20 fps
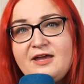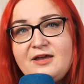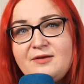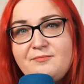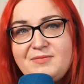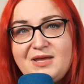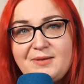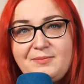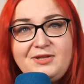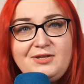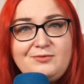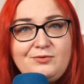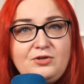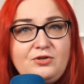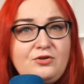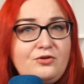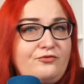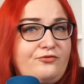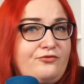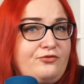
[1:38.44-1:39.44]
Maybe
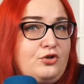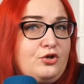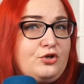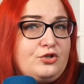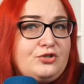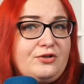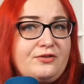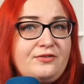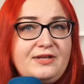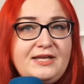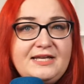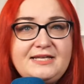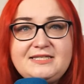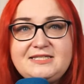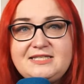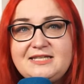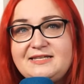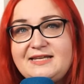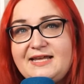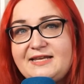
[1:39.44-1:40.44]
you've looked on the
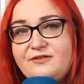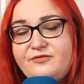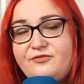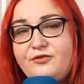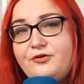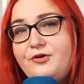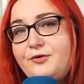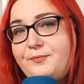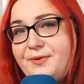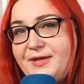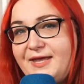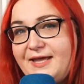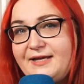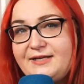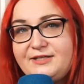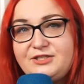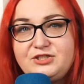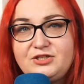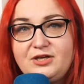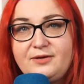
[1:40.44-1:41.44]
internet for a
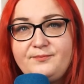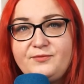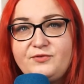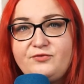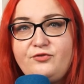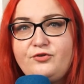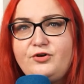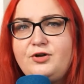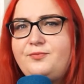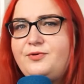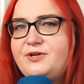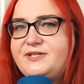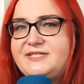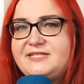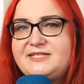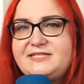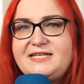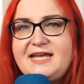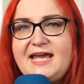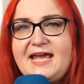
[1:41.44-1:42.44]
picture, for a
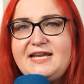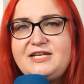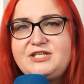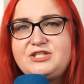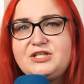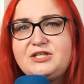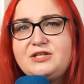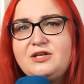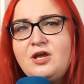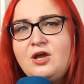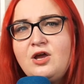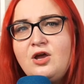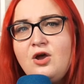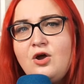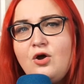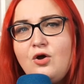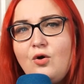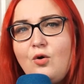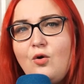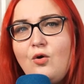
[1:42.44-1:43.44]
presentation,
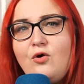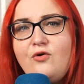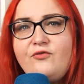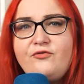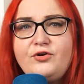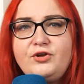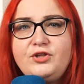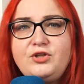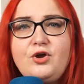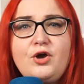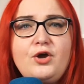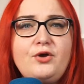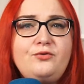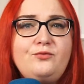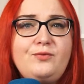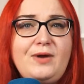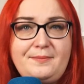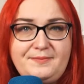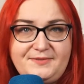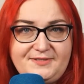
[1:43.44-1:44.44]
or for your own
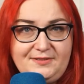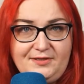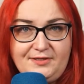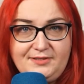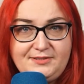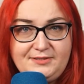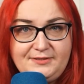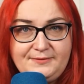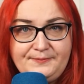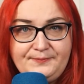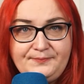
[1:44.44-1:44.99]
website.